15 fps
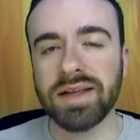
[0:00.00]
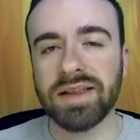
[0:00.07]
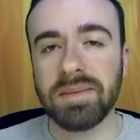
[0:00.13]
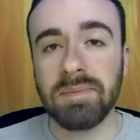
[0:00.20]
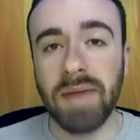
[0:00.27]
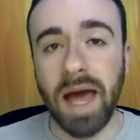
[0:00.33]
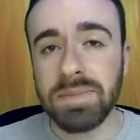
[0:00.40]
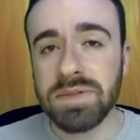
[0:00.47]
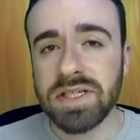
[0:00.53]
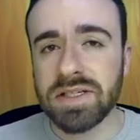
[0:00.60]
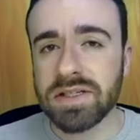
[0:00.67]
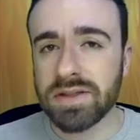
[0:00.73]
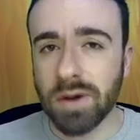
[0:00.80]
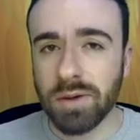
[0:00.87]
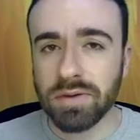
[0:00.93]
The maps
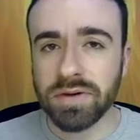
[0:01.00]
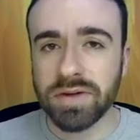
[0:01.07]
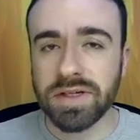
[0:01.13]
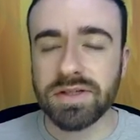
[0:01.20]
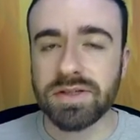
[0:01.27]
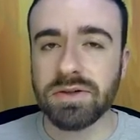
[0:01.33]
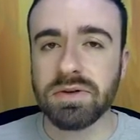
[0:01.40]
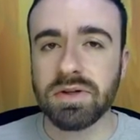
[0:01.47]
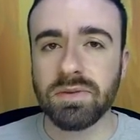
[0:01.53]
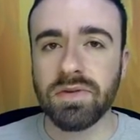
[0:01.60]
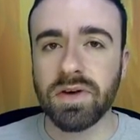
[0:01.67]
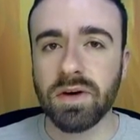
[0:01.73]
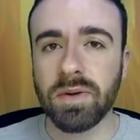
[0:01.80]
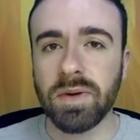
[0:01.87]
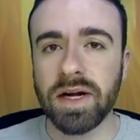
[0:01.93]
just don't really suit them
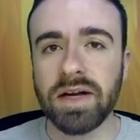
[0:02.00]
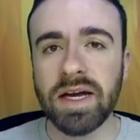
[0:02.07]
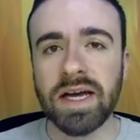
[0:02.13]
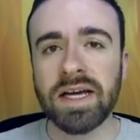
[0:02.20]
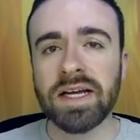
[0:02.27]
very well,